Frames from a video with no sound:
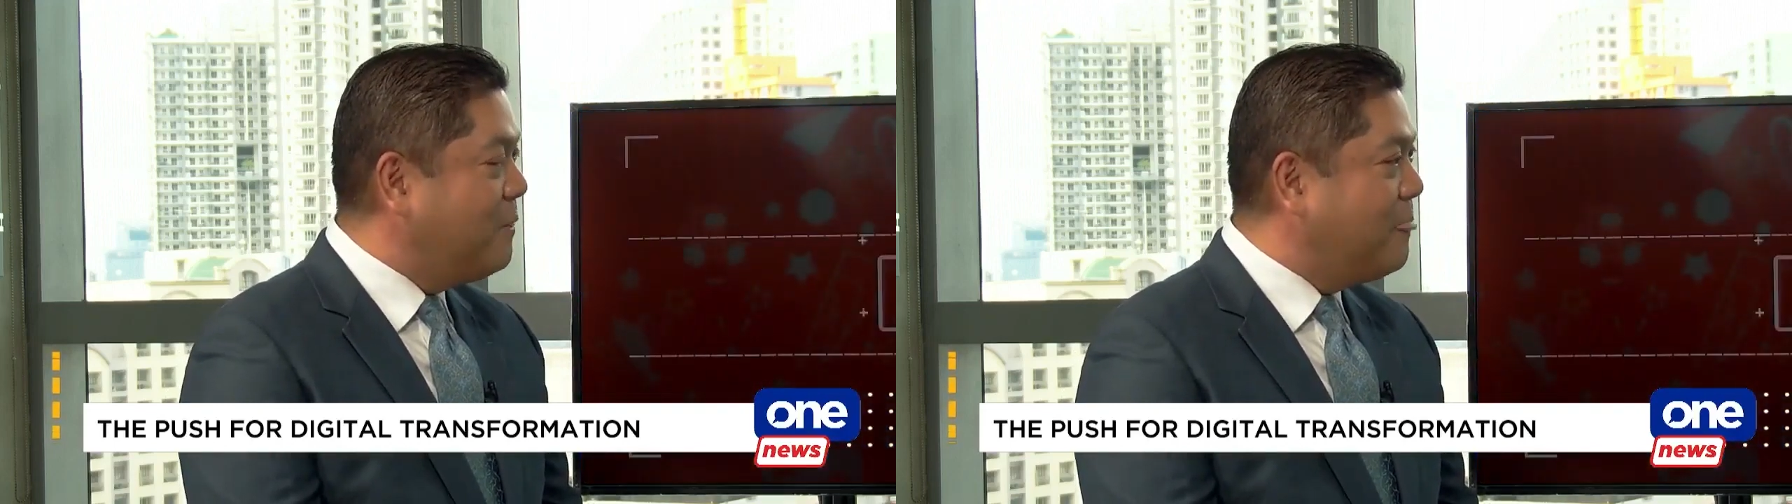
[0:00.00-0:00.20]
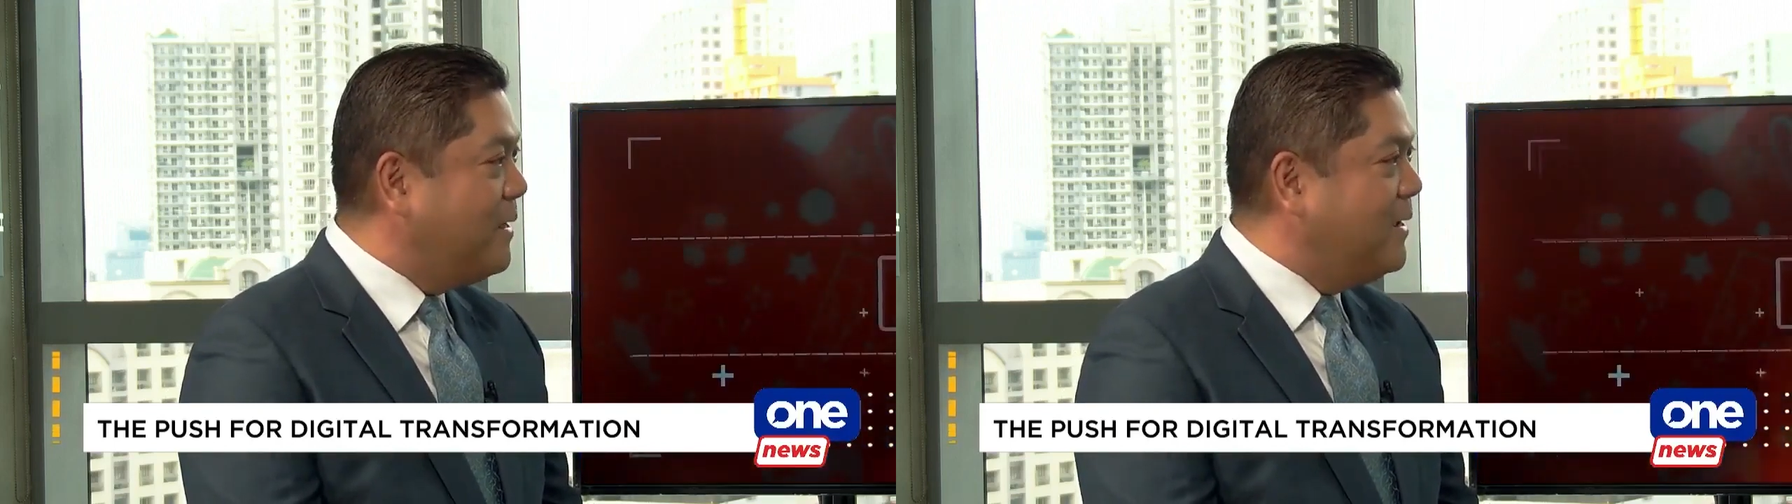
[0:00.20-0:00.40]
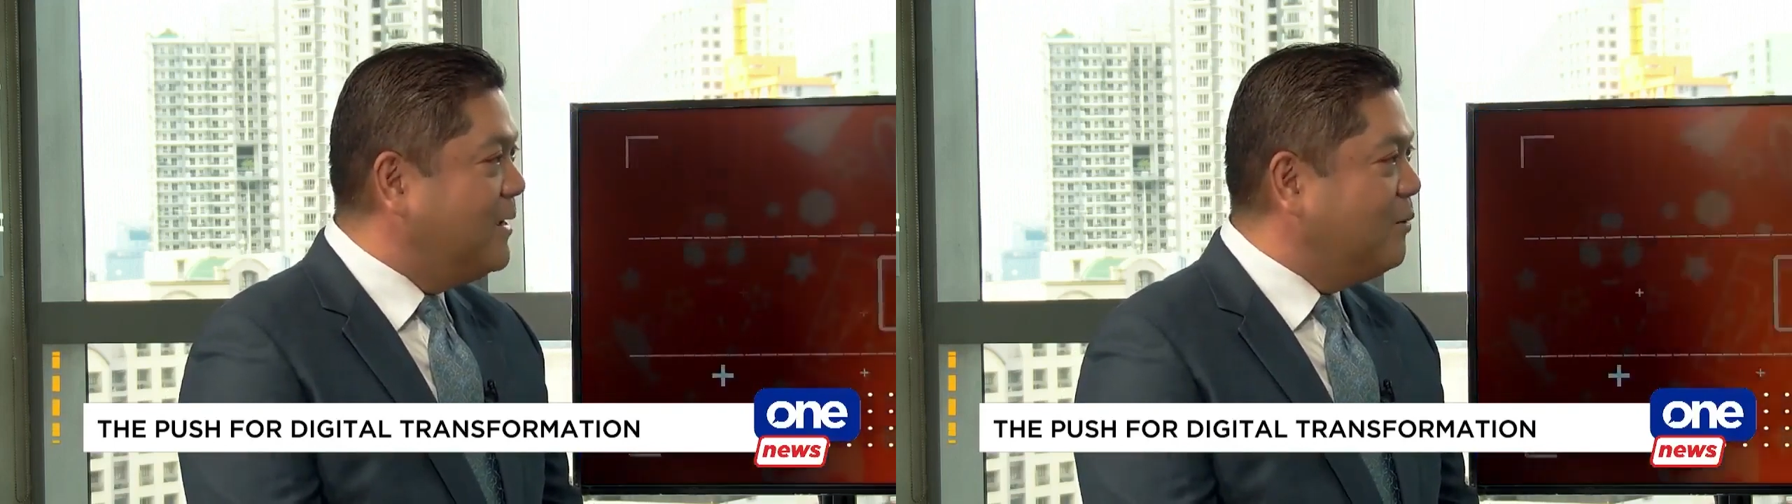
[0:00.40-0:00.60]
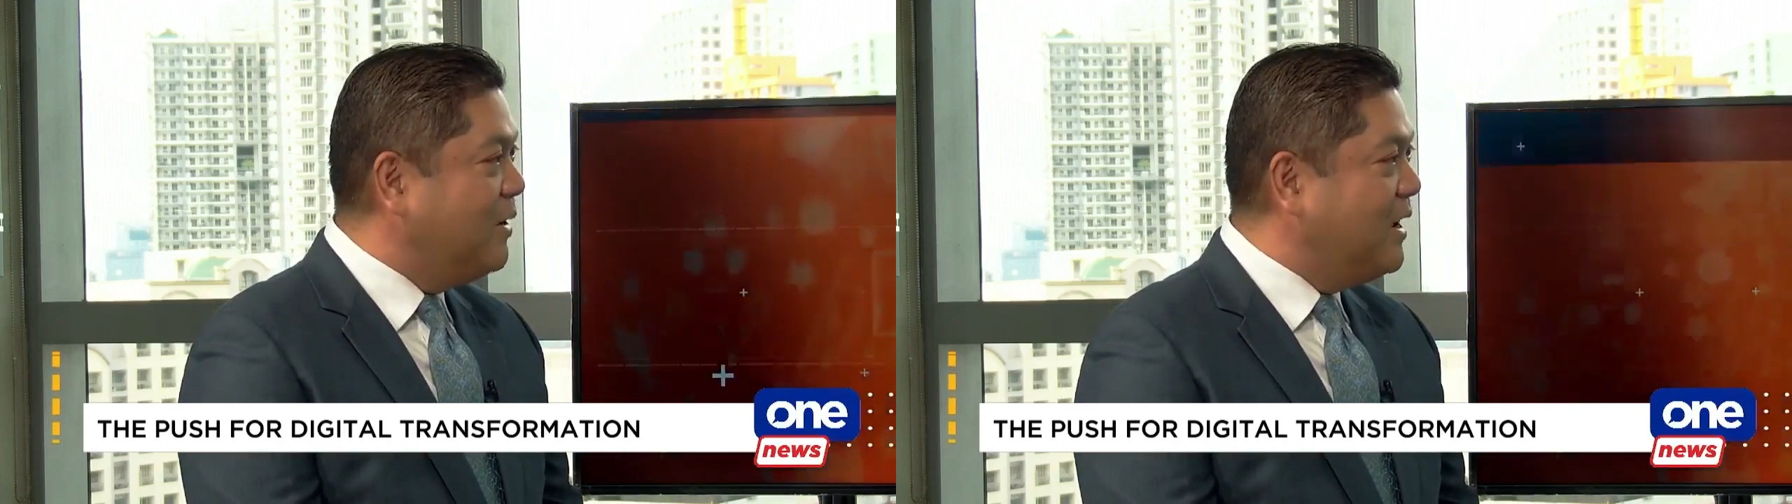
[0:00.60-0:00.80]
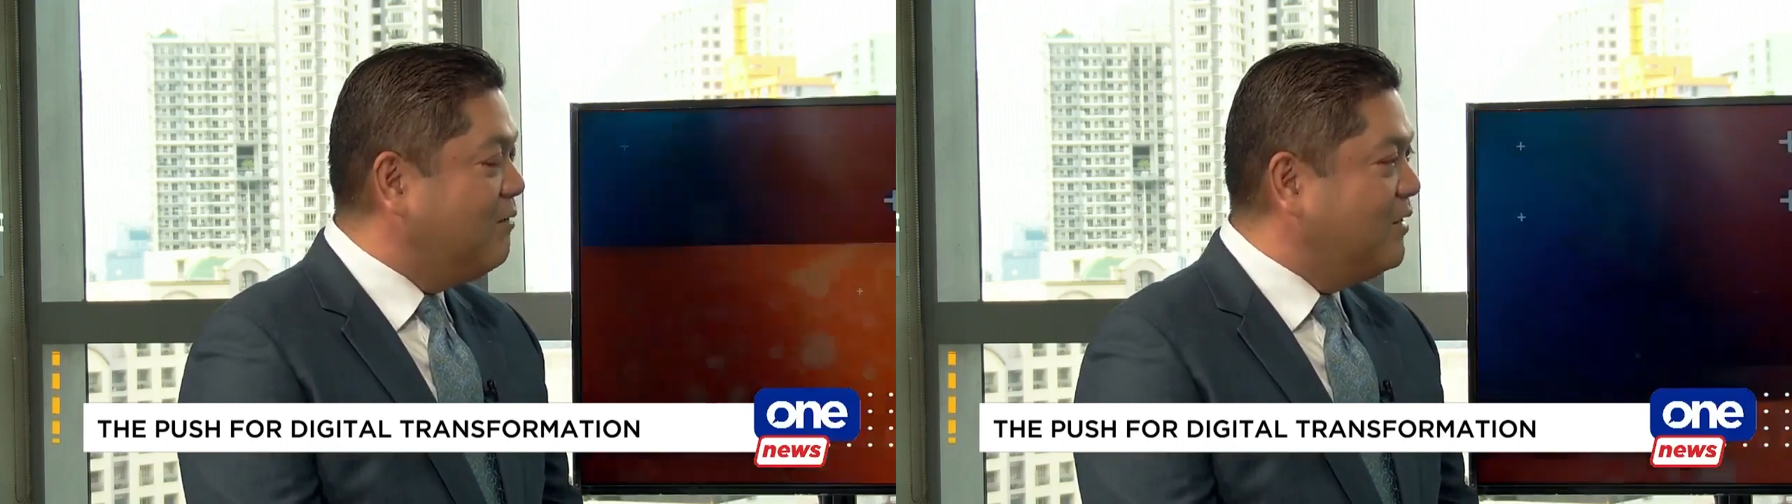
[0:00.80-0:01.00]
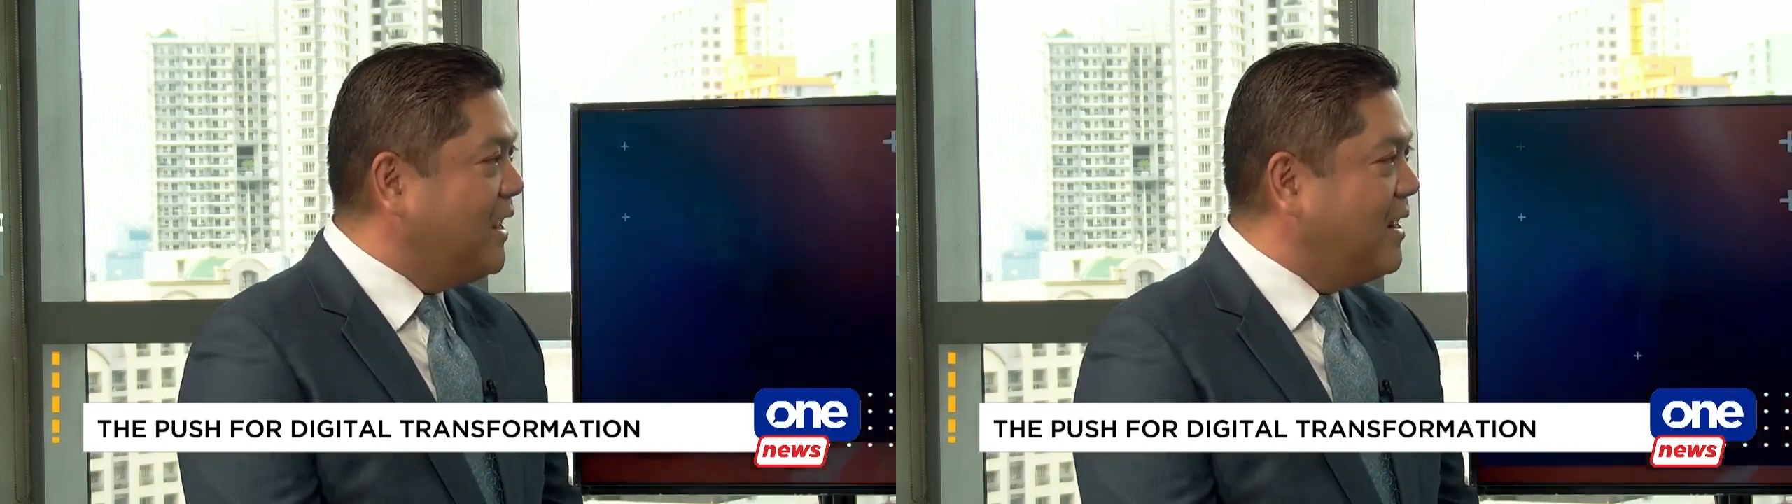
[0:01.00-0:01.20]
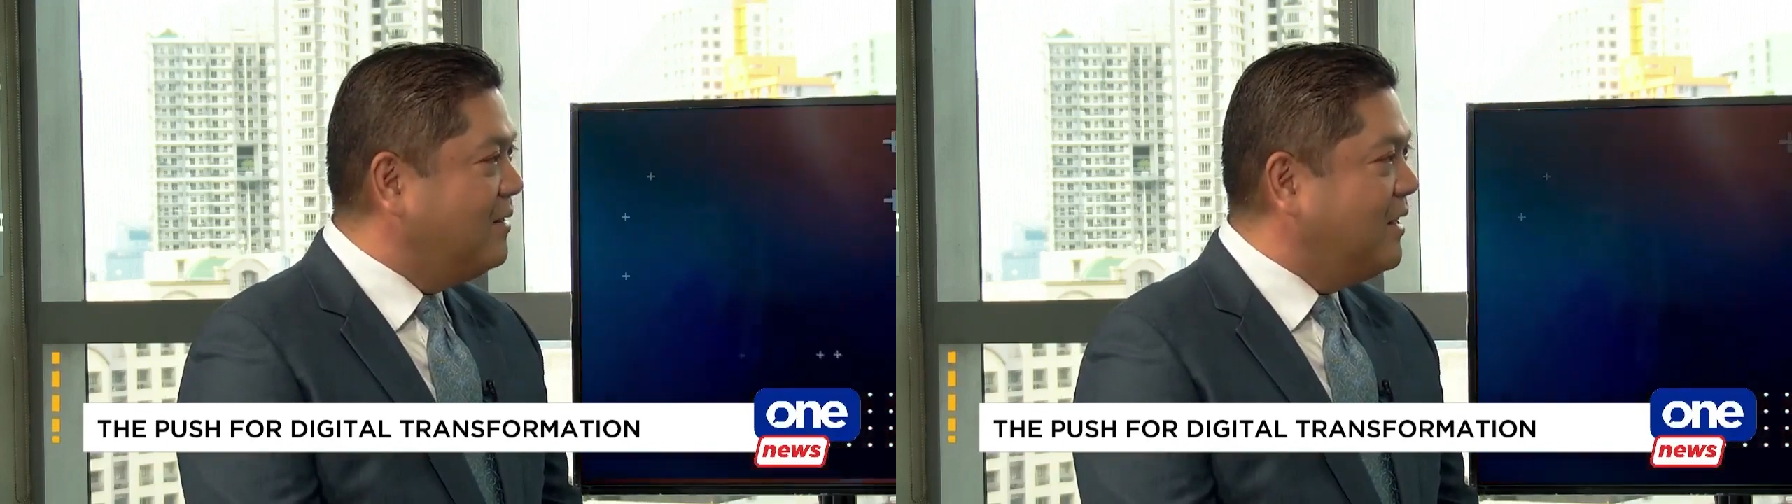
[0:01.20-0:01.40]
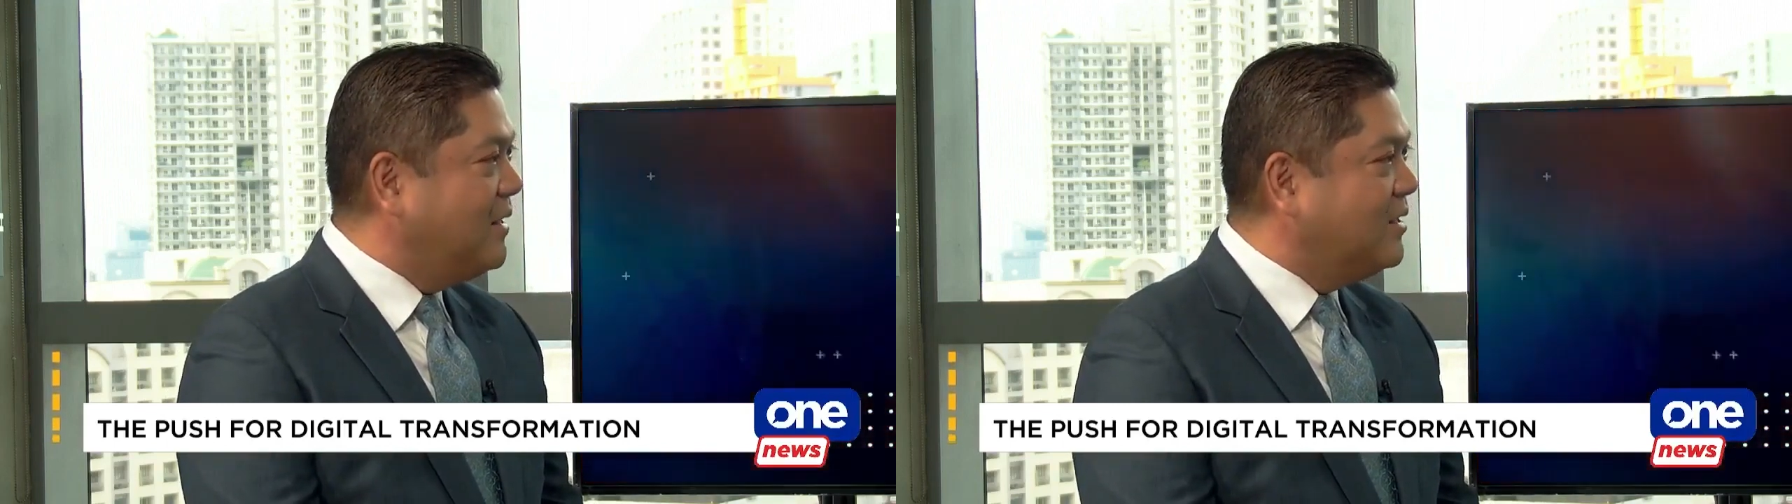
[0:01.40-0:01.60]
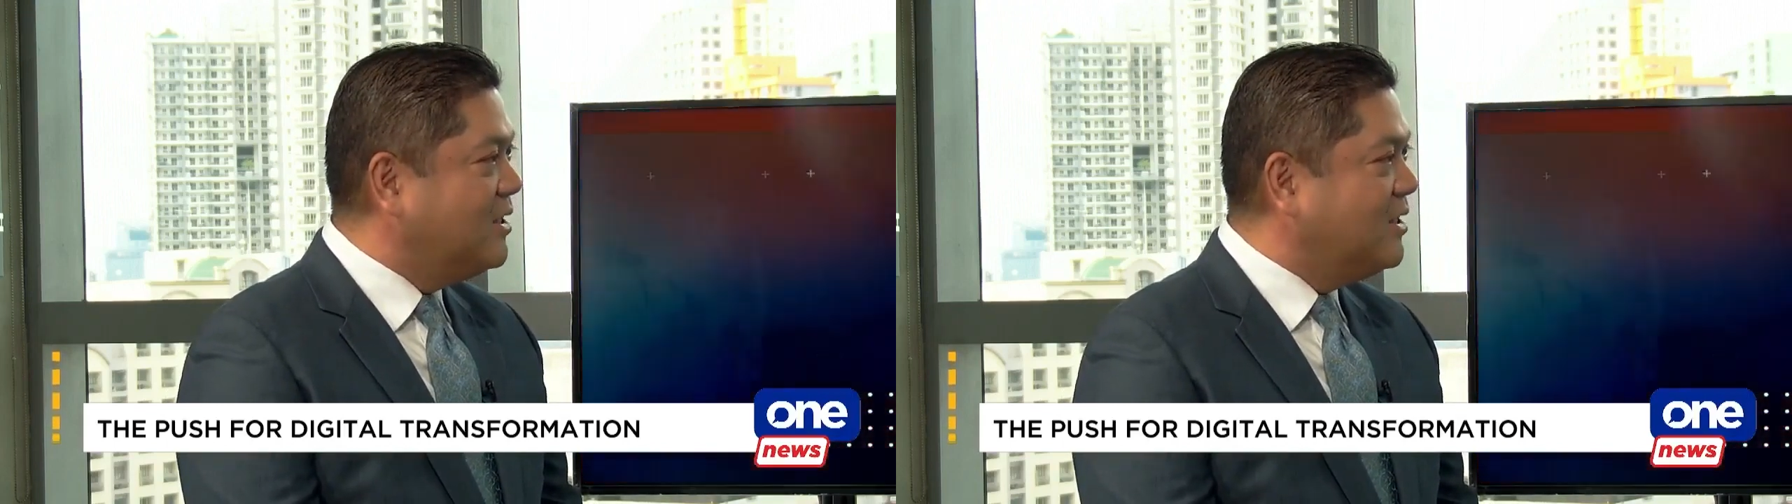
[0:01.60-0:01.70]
Mm -hmm. We have 10 data